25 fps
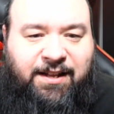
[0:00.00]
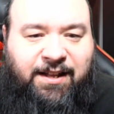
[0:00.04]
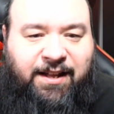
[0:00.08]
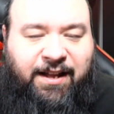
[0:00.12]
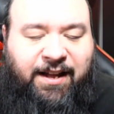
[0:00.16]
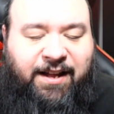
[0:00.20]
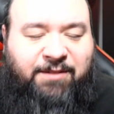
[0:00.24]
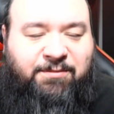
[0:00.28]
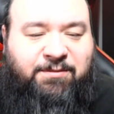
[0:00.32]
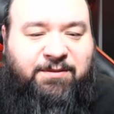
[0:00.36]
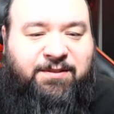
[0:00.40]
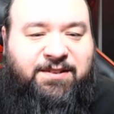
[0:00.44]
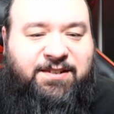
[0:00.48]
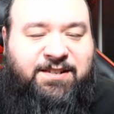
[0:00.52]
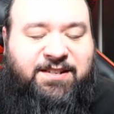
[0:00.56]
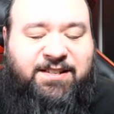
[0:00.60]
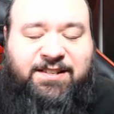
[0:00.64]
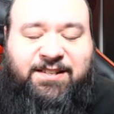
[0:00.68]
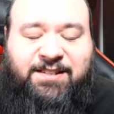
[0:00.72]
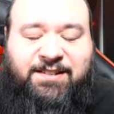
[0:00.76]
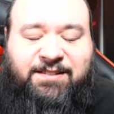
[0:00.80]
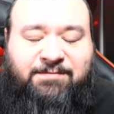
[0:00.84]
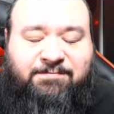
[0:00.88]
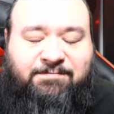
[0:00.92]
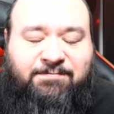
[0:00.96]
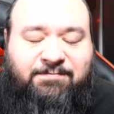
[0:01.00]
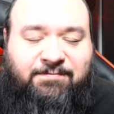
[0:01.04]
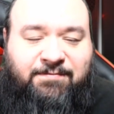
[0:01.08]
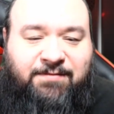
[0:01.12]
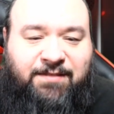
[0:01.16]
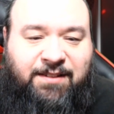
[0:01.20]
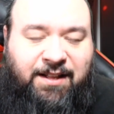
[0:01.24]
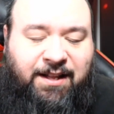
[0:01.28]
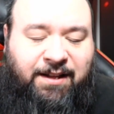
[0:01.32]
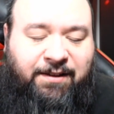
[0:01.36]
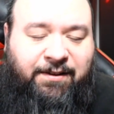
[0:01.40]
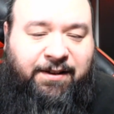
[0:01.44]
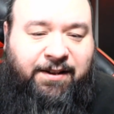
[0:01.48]
That was,
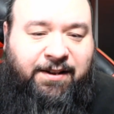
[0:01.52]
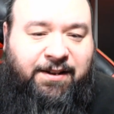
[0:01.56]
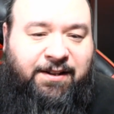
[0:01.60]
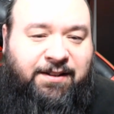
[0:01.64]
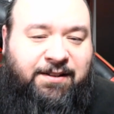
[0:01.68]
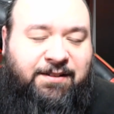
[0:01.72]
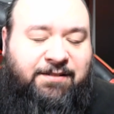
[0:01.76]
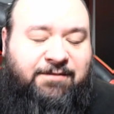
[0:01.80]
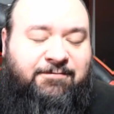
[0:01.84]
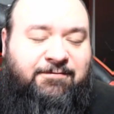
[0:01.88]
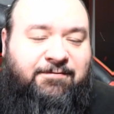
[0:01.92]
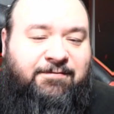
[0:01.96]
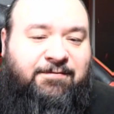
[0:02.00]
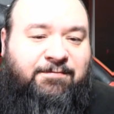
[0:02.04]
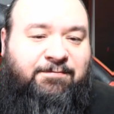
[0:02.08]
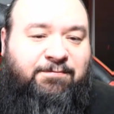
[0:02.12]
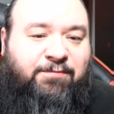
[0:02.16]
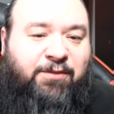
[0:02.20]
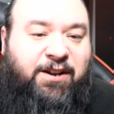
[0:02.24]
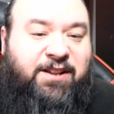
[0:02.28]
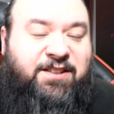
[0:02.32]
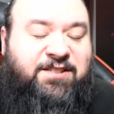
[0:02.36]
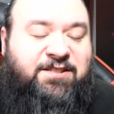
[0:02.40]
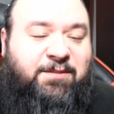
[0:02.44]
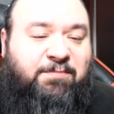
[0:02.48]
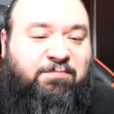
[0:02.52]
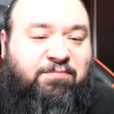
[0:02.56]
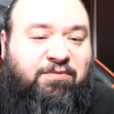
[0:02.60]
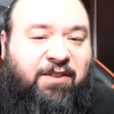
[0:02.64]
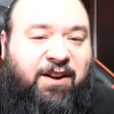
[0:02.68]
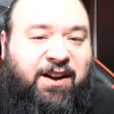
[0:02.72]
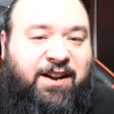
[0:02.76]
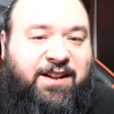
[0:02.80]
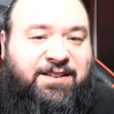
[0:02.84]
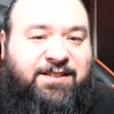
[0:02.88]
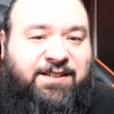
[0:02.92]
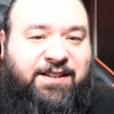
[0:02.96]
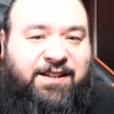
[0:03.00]
I mean, pretty
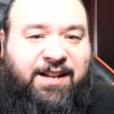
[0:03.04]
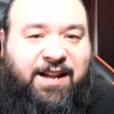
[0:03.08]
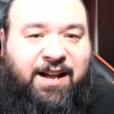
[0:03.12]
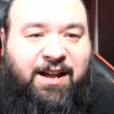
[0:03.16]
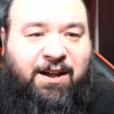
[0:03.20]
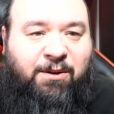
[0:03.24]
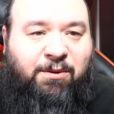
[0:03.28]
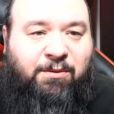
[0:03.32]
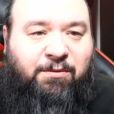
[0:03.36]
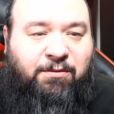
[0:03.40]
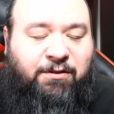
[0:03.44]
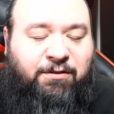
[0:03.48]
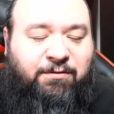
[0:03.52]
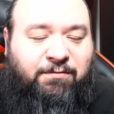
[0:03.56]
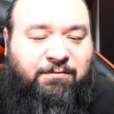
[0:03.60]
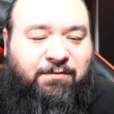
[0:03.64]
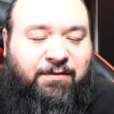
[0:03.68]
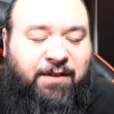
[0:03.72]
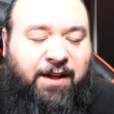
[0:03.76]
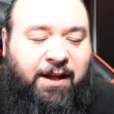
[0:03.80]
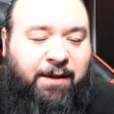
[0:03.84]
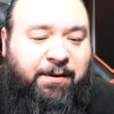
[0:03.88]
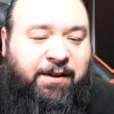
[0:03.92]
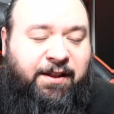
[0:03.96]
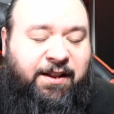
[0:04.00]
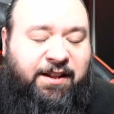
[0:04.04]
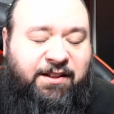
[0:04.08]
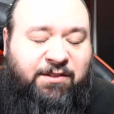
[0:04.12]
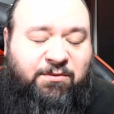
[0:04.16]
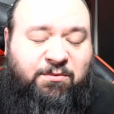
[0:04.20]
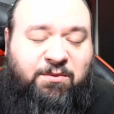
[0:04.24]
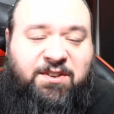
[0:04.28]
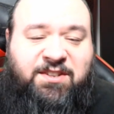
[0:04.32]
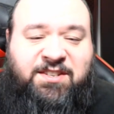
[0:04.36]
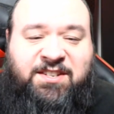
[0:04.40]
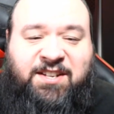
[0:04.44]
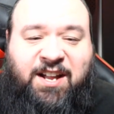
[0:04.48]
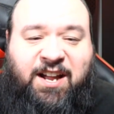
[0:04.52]
surprising how, I mean, it
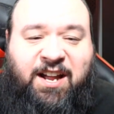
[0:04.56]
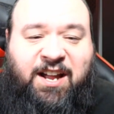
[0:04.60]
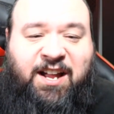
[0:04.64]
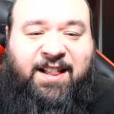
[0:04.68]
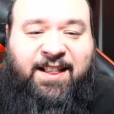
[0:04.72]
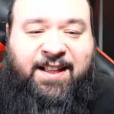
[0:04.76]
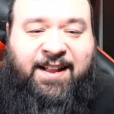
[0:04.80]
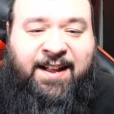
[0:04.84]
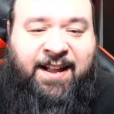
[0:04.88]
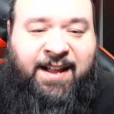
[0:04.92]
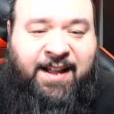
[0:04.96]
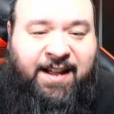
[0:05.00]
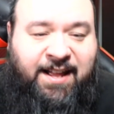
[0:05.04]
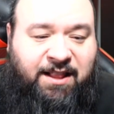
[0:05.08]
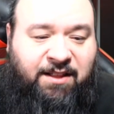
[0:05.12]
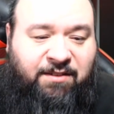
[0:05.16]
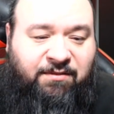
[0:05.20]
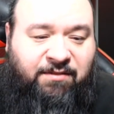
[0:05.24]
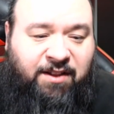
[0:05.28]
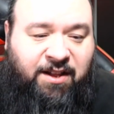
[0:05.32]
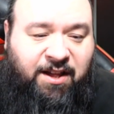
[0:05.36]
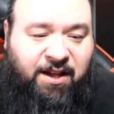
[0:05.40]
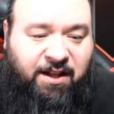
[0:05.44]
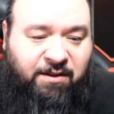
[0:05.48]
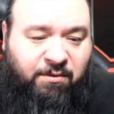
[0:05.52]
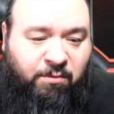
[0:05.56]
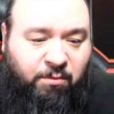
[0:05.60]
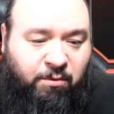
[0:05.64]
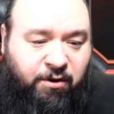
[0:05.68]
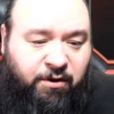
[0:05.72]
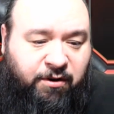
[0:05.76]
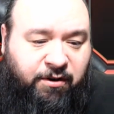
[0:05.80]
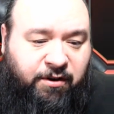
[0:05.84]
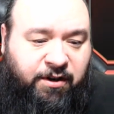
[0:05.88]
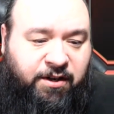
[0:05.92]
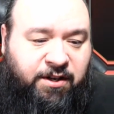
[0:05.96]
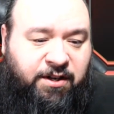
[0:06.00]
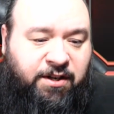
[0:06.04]
was a hell of a lot of
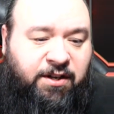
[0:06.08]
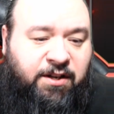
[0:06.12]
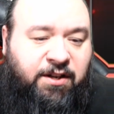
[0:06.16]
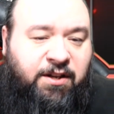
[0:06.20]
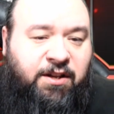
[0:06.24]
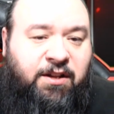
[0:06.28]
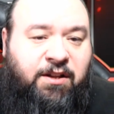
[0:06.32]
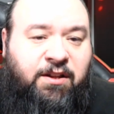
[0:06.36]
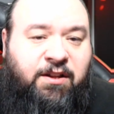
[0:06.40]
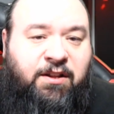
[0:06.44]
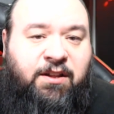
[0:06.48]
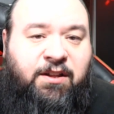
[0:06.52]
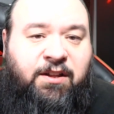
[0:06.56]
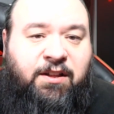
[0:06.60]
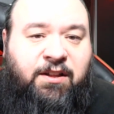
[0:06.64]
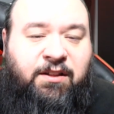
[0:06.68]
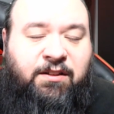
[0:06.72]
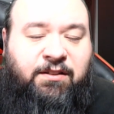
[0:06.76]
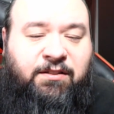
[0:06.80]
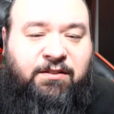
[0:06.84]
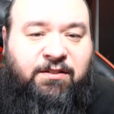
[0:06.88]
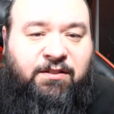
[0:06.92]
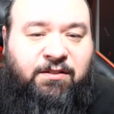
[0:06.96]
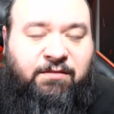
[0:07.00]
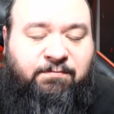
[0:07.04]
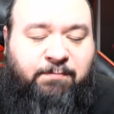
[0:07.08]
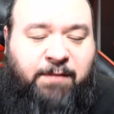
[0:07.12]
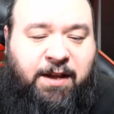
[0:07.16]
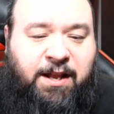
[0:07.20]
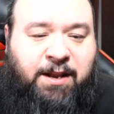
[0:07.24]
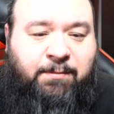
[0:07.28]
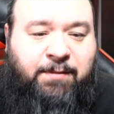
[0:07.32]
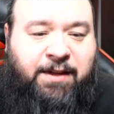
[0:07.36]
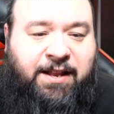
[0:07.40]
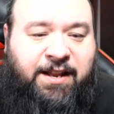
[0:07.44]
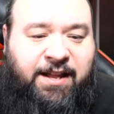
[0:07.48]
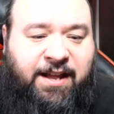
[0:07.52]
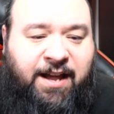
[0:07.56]
work,
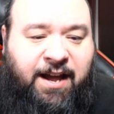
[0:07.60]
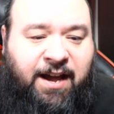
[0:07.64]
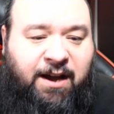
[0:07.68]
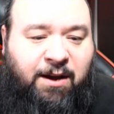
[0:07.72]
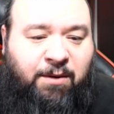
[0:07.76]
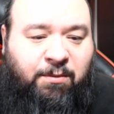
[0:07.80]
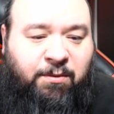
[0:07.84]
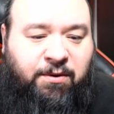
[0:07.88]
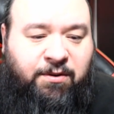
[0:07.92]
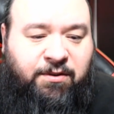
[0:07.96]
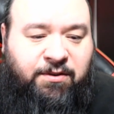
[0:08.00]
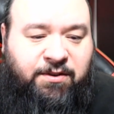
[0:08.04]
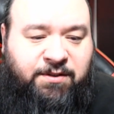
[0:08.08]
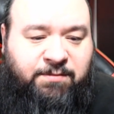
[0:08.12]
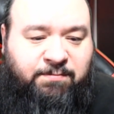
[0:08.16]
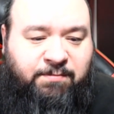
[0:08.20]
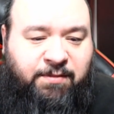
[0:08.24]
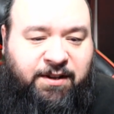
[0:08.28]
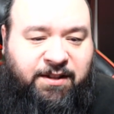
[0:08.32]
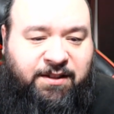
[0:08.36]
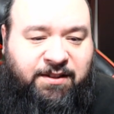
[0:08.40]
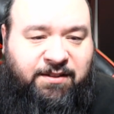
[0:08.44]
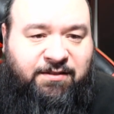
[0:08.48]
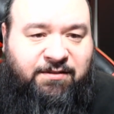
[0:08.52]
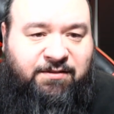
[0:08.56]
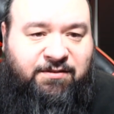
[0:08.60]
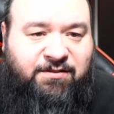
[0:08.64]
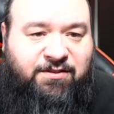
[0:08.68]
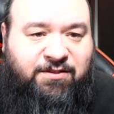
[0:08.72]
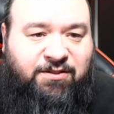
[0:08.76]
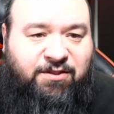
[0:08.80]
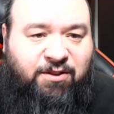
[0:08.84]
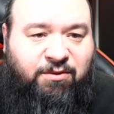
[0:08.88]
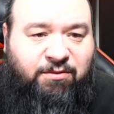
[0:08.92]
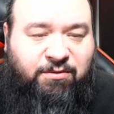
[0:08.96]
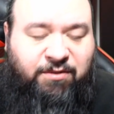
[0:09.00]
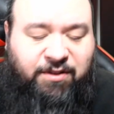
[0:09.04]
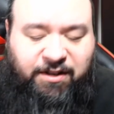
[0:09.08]
many, many hours, but
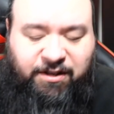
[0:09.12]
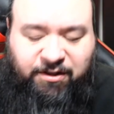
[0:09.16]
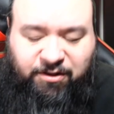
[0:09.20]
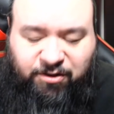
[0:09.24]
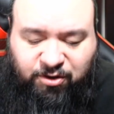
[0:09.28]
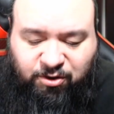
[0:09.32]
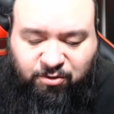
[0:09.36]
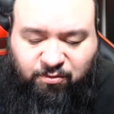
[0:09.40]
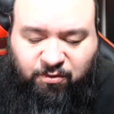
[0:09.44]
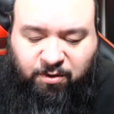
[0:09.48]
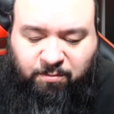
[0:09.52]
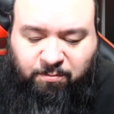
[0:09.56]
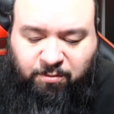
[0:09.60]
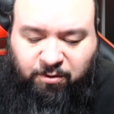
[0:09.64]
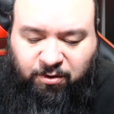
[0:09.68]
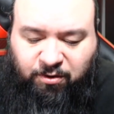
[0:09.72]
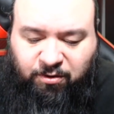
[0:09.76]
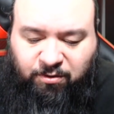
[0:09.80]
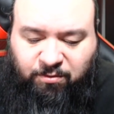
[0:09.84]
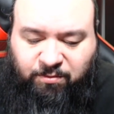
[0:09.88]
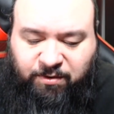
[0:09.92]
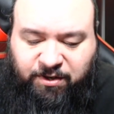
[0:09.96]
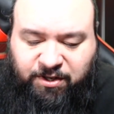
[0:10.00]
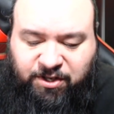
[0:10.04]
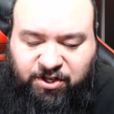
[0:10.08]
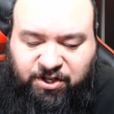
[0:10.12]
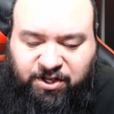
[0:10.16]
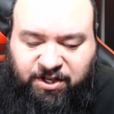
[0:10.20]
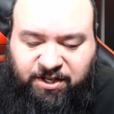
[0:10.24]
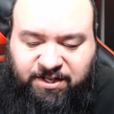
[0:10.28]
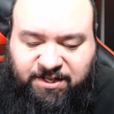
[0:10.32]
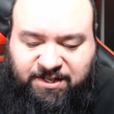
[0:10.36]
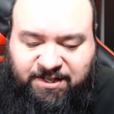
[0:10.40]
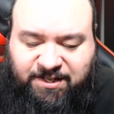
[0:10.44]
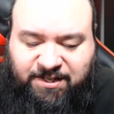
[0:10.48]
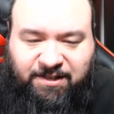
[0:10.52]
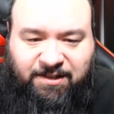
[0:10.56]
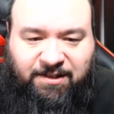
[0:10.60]
totally doable, which
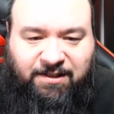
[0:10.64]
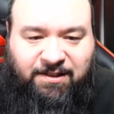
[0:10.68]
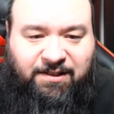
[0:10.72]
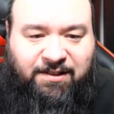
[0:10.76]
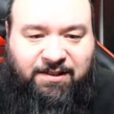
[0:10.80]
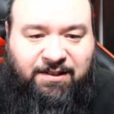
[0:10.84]
is